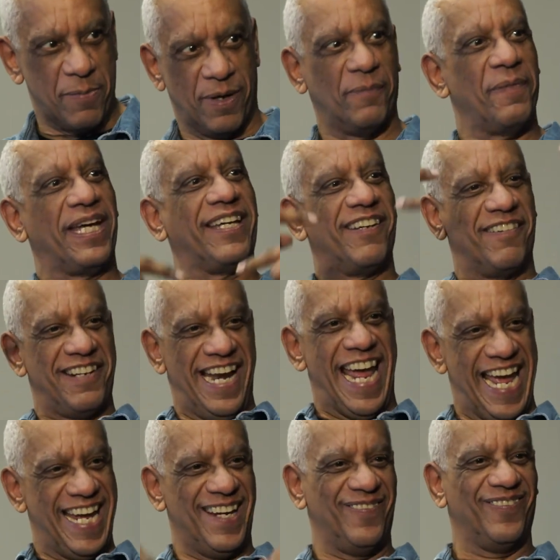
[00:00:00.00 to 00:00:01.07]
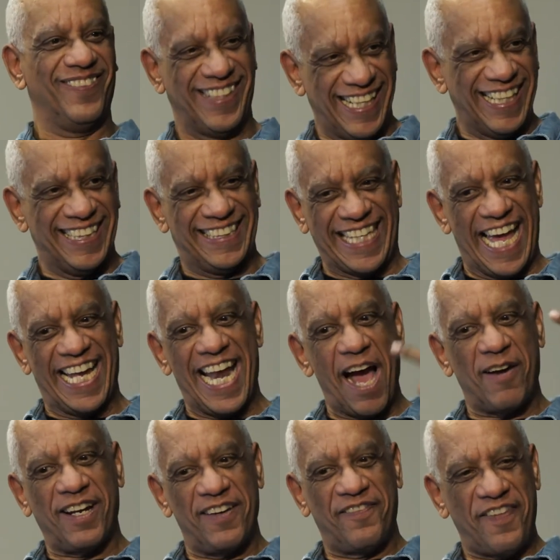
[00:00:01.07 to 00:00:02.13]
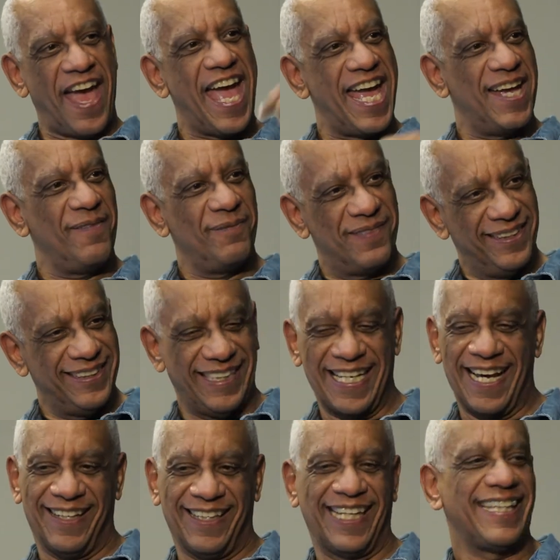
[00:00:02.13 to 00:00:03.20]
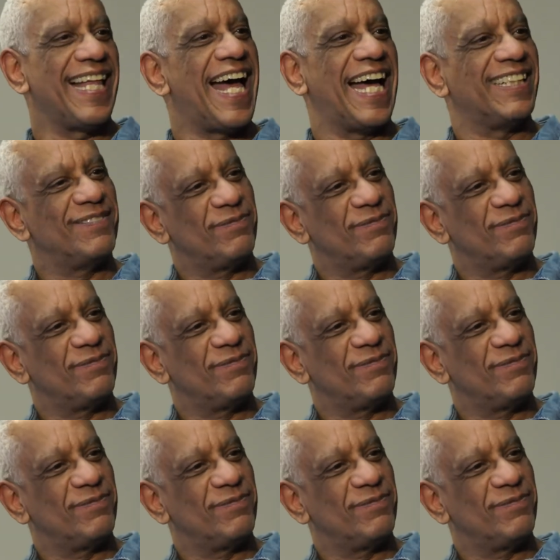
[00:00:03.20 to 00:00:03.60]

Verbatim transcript: We'll make your name stand out in fame. Yeah, like that.